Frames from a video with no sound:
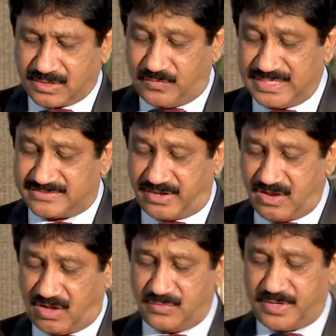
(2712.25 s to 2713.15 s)
verse
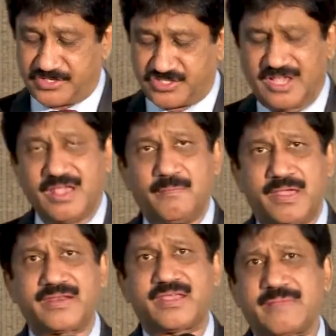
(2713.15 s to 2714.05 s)
3 onwards,
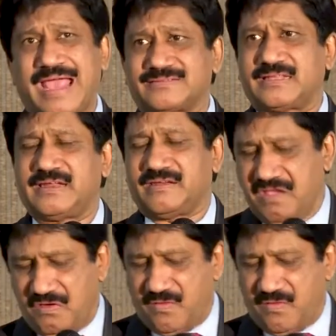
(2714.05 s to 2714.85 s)
Mary Magdalene